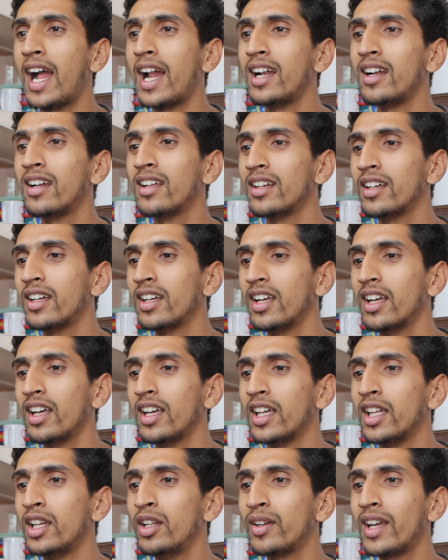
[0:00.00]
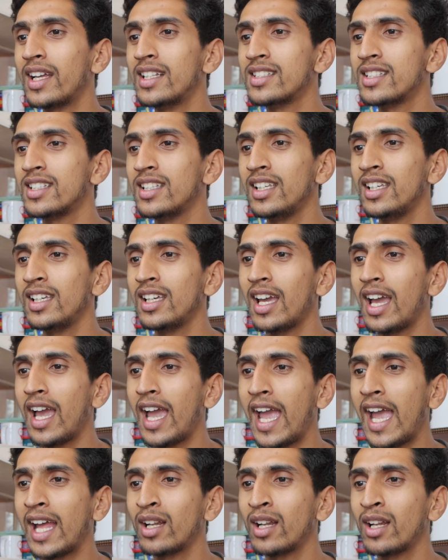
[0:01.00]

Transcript: And here you can see